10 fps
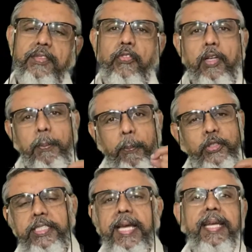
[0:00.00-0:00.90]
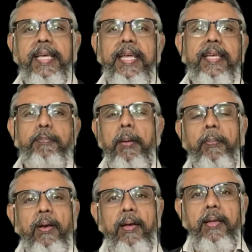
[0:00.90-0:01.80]
for the push category
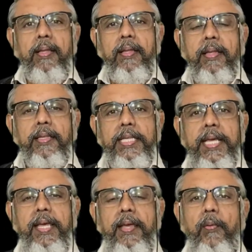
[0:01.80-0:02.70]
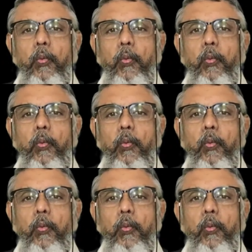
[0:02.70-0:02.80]
people, they